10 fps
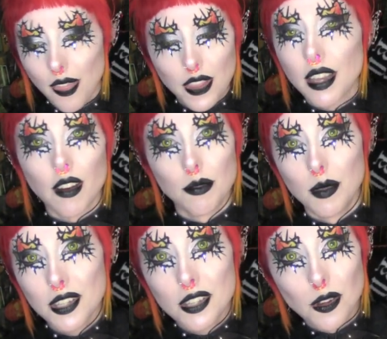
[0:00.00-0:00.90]
and the
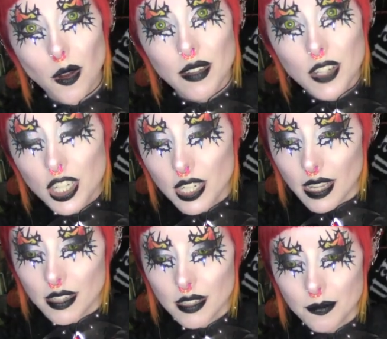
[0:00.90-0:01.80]
government does not give a
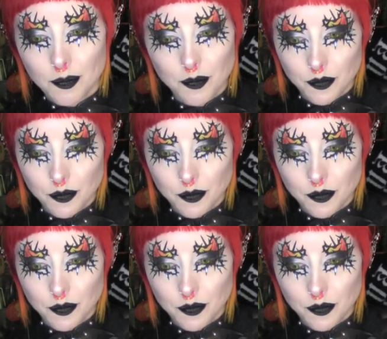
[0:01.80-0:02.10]
shit.